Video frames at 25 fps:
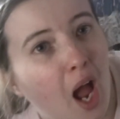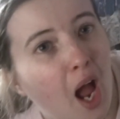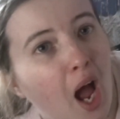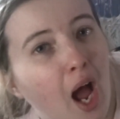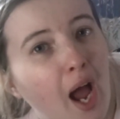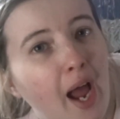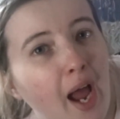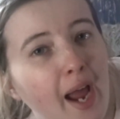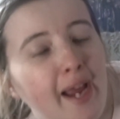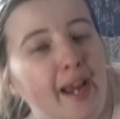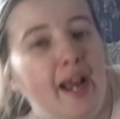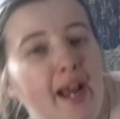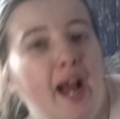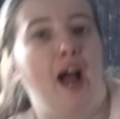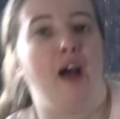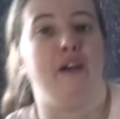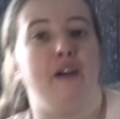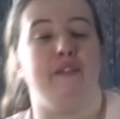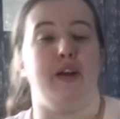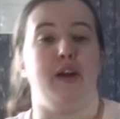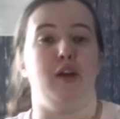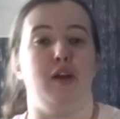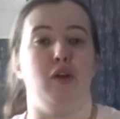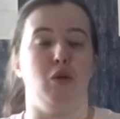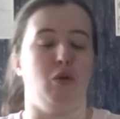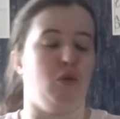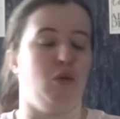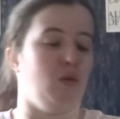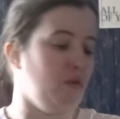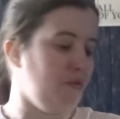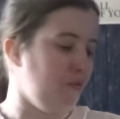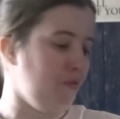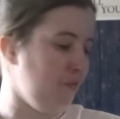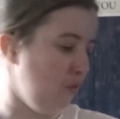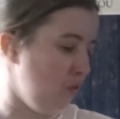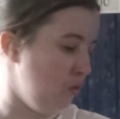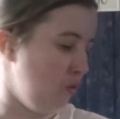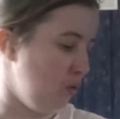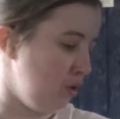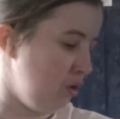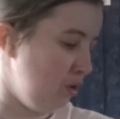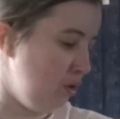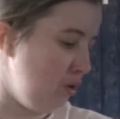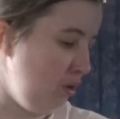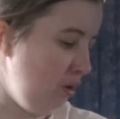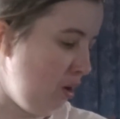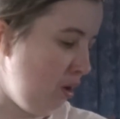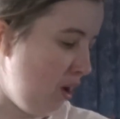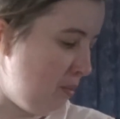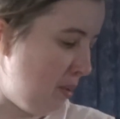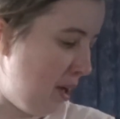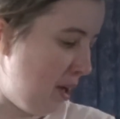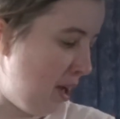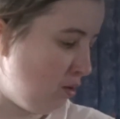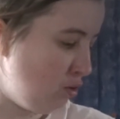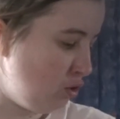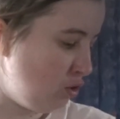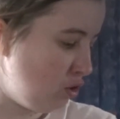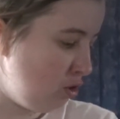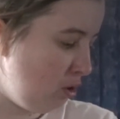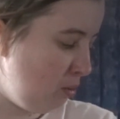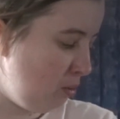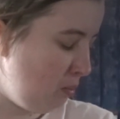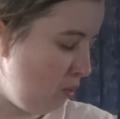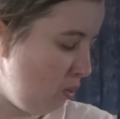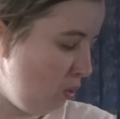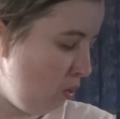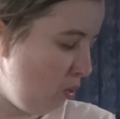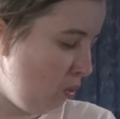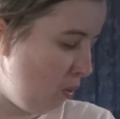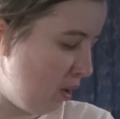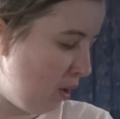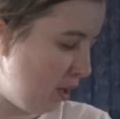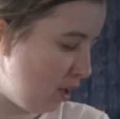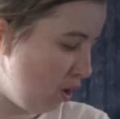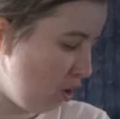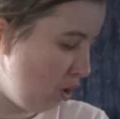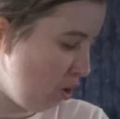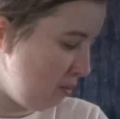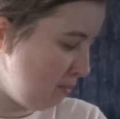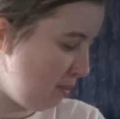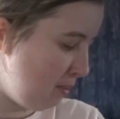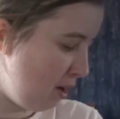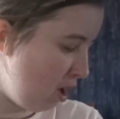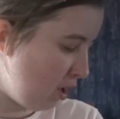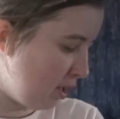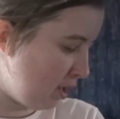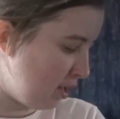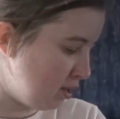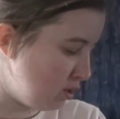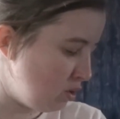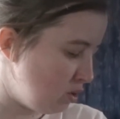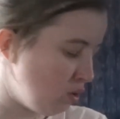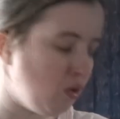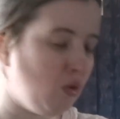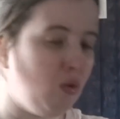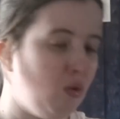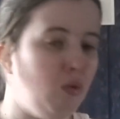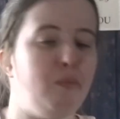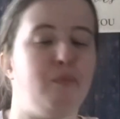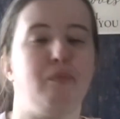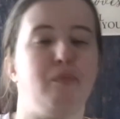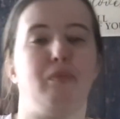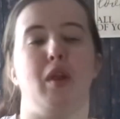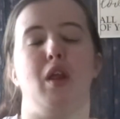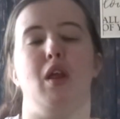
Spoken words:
I have a haul for you. A pound shop haul and a home bargains haul.